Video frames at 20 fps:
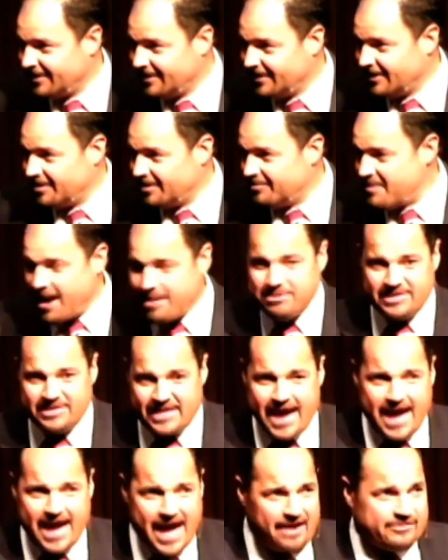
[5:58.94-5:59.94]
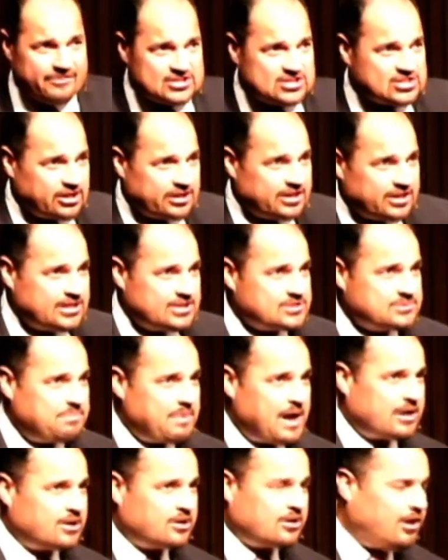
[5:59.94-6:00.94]
Maybe they have a serious
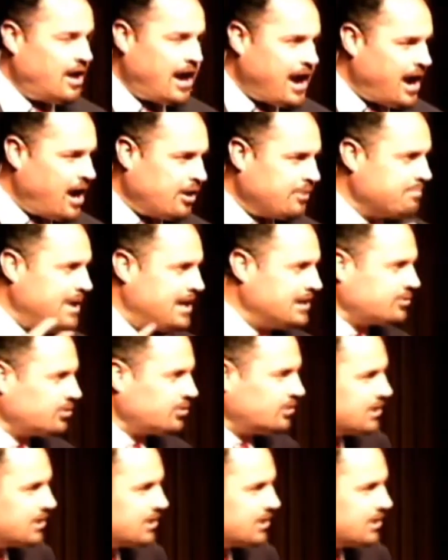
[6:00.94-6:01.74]
medical or mental,